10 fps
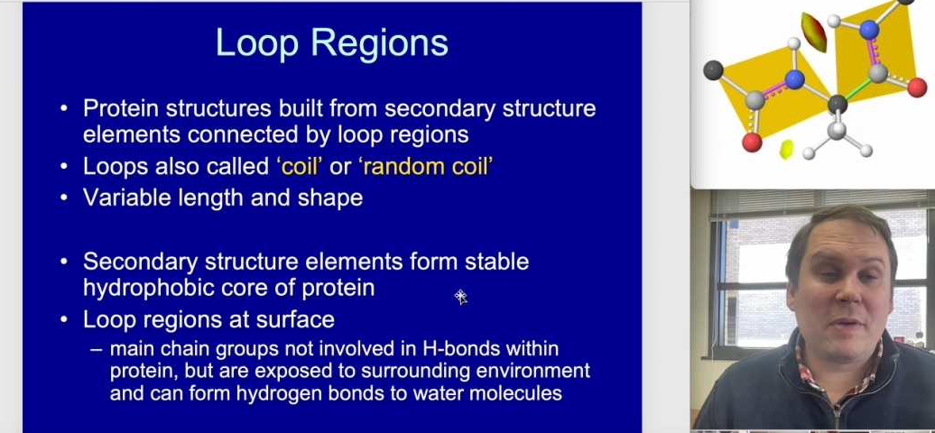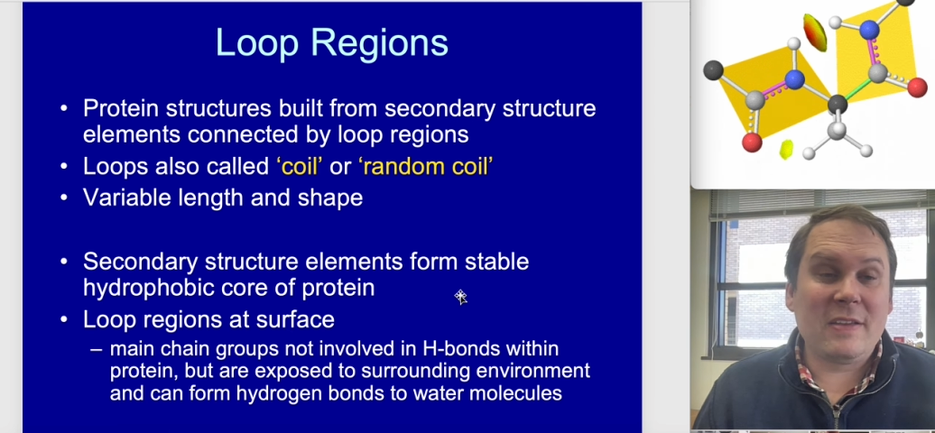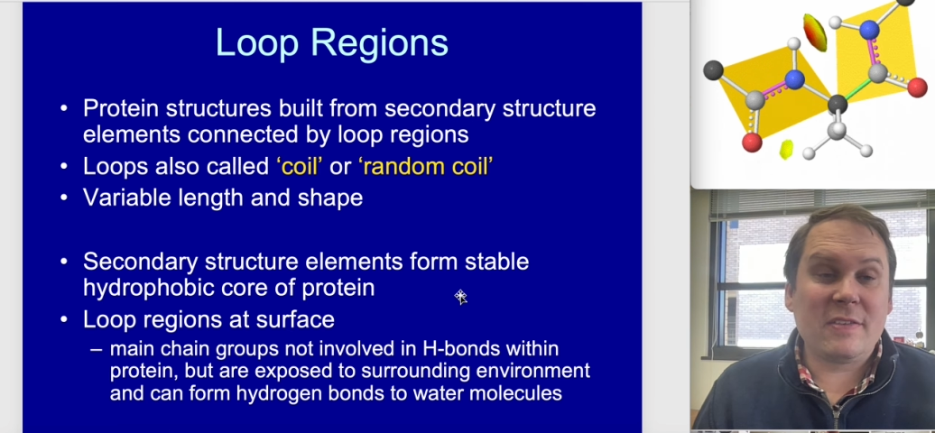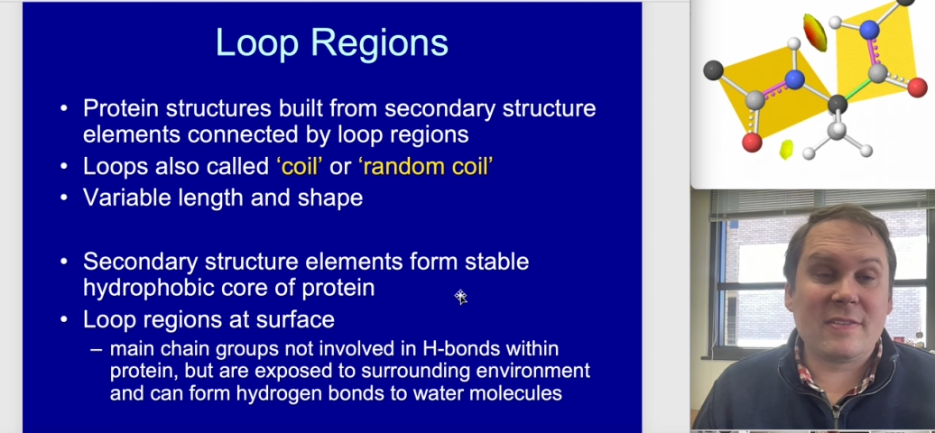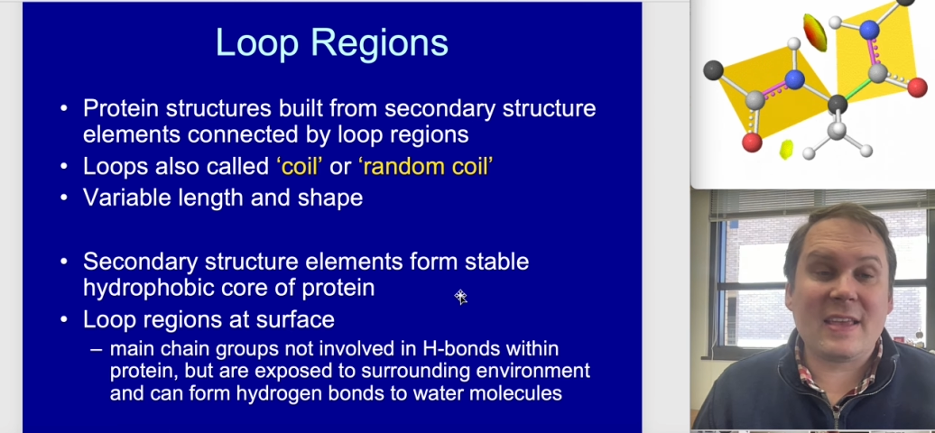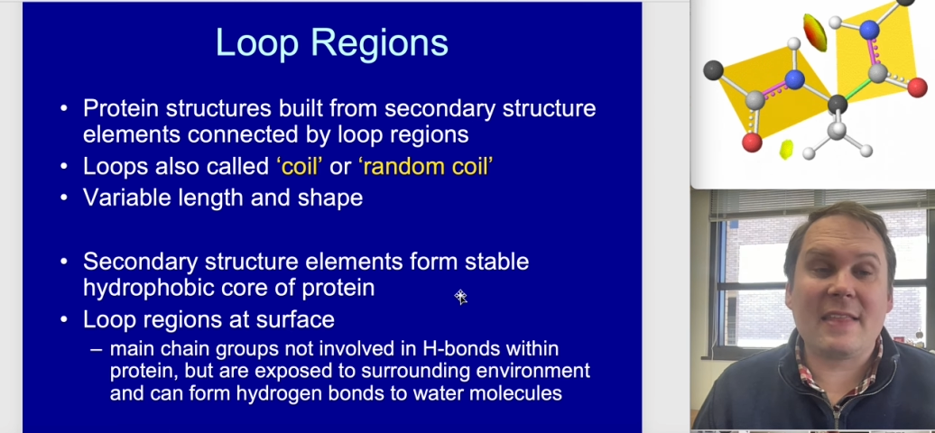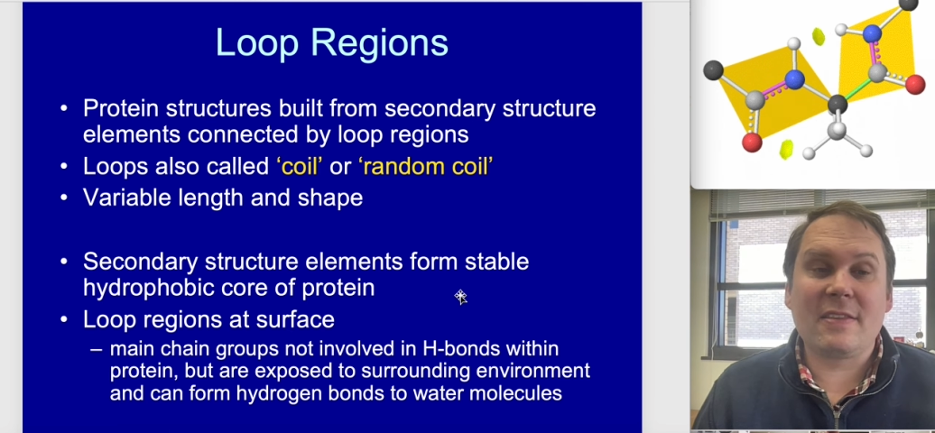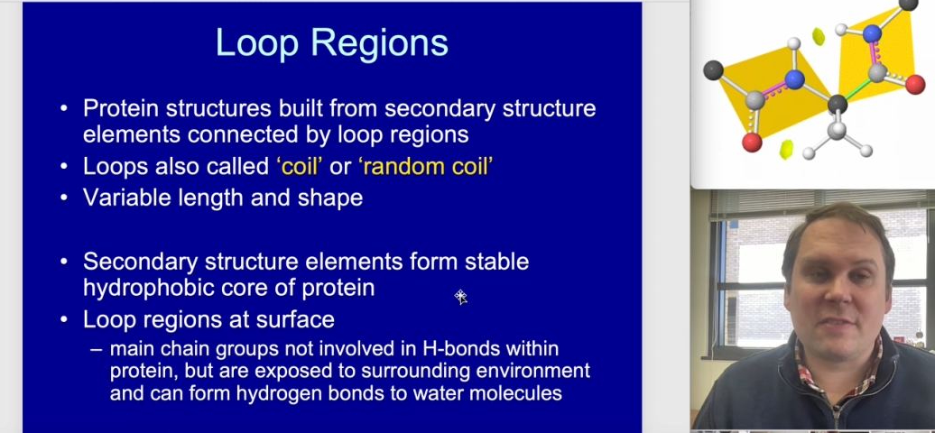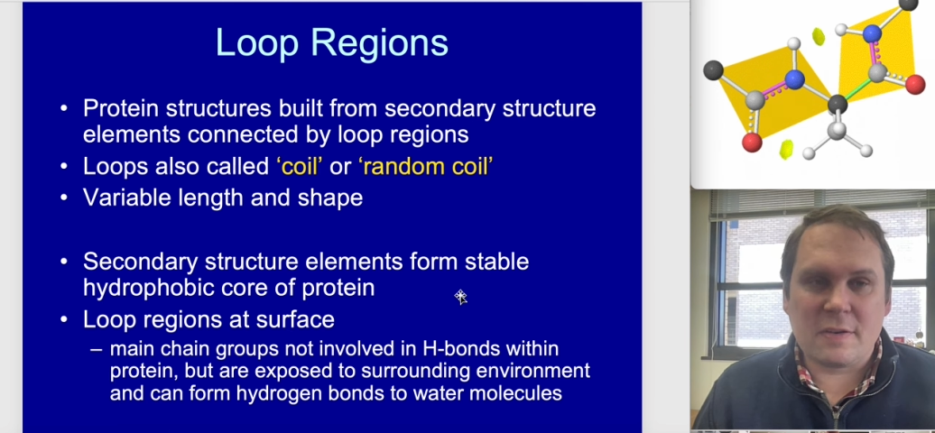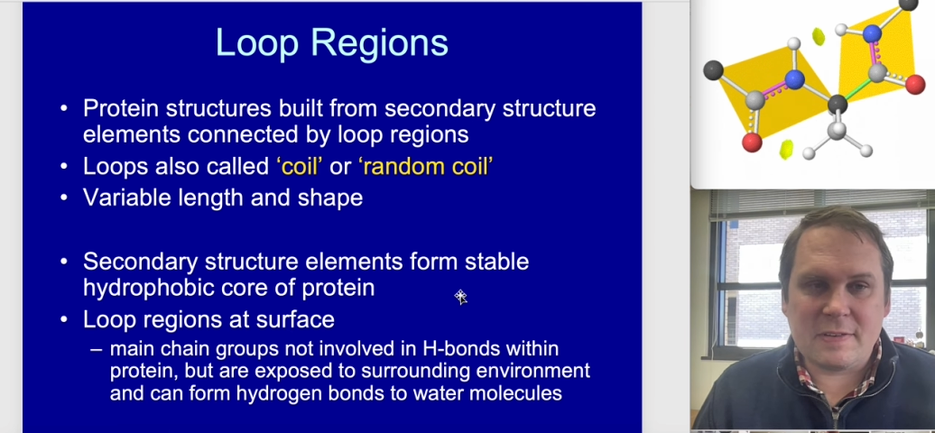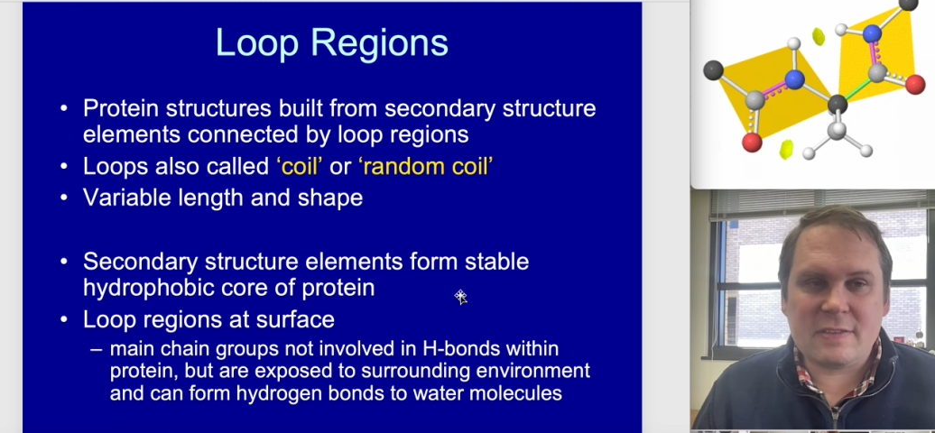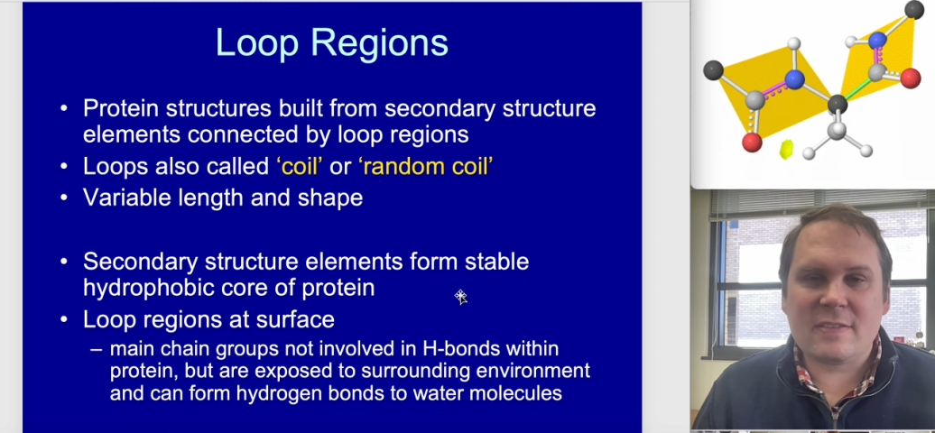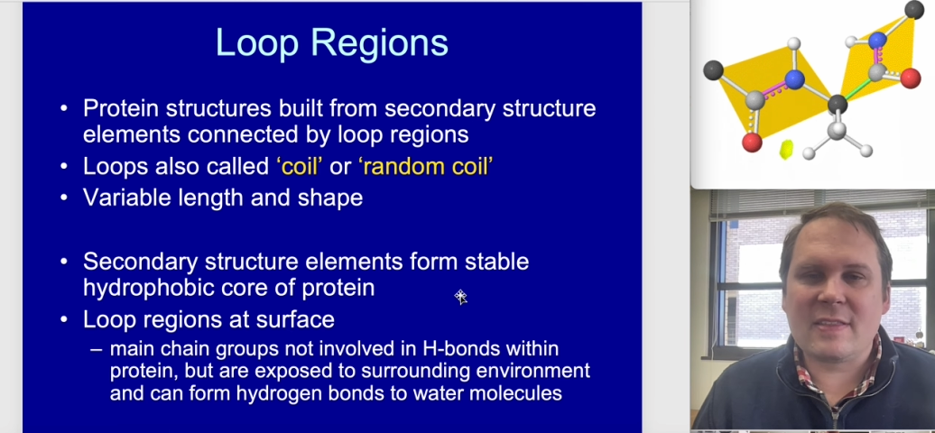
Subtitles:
regions at the surface,